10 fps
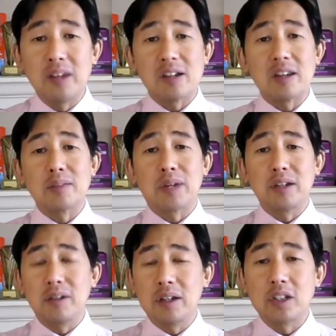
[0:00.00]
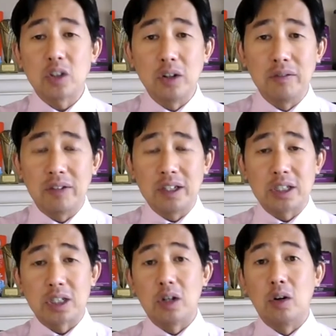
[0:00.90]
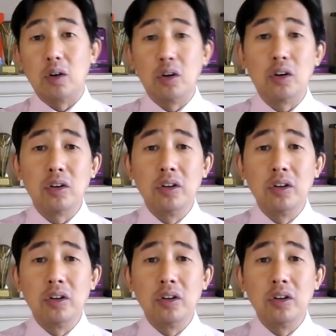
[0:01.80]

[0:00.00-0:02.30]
either by doing a joint venture or